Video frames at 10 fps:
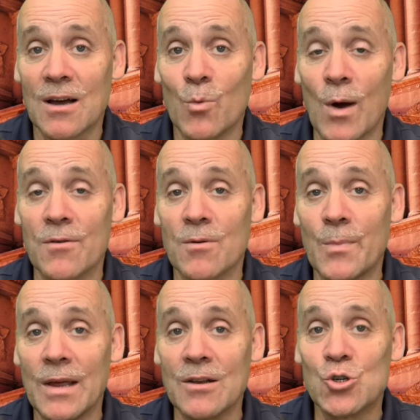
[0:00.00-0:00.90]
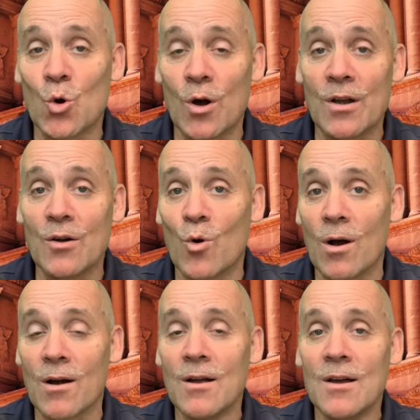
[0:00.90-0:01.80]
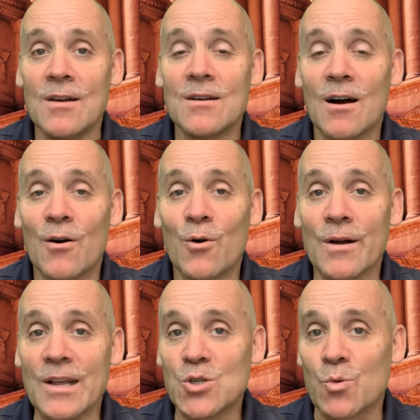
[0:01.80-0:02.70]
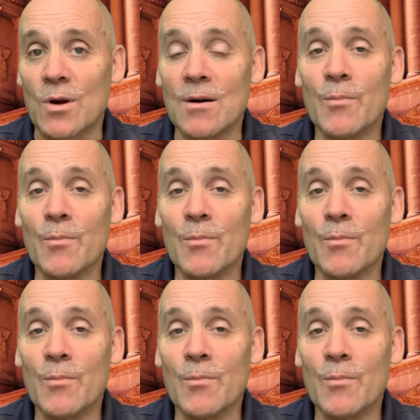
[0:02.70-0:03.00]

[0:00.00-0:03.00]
whether it be in Jordan or in Israel.